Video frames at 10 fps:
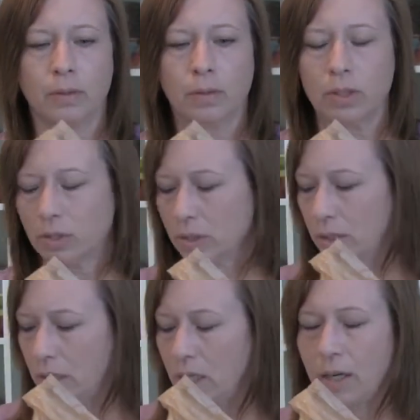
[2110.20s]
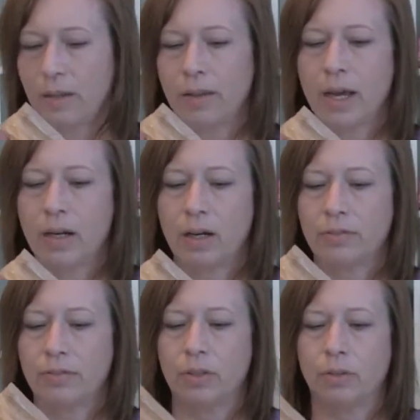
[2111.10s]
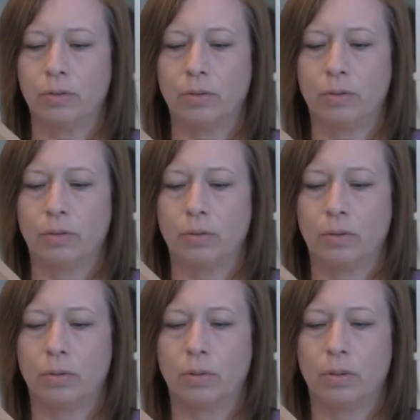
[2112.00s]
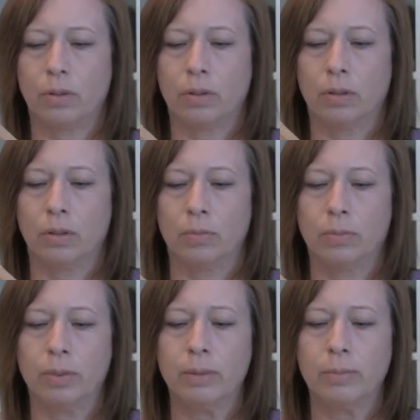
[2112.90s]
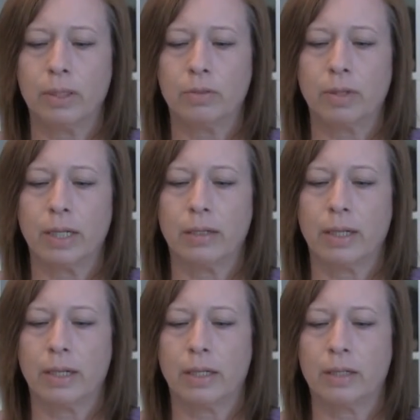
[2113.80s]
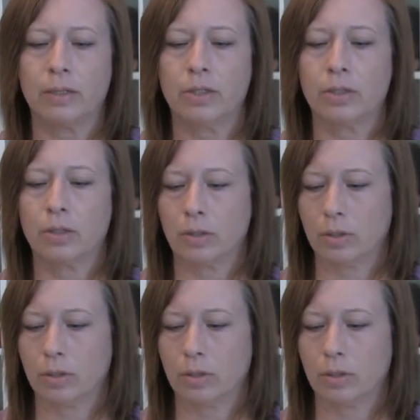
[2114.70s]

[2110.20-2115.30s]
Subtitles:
We're just going to cut that off too. Pretty much right at that edge.